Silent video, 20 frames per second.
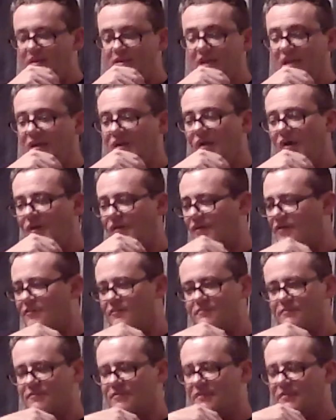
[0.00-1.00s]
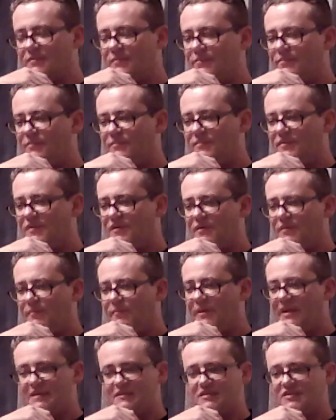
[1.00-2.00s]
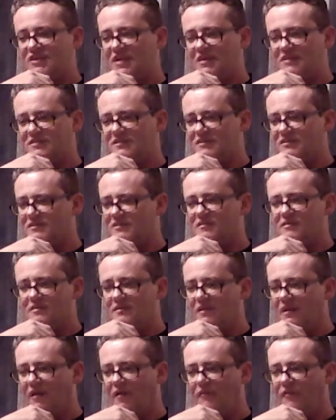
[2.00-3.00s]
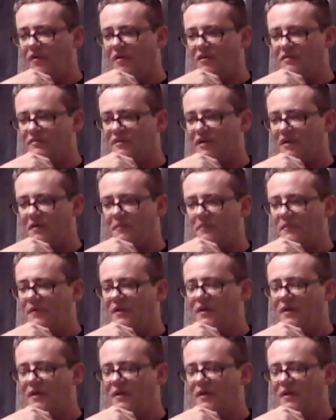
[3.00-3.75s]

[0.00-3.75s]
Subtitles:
Kane Hodder, the best Jason of all time.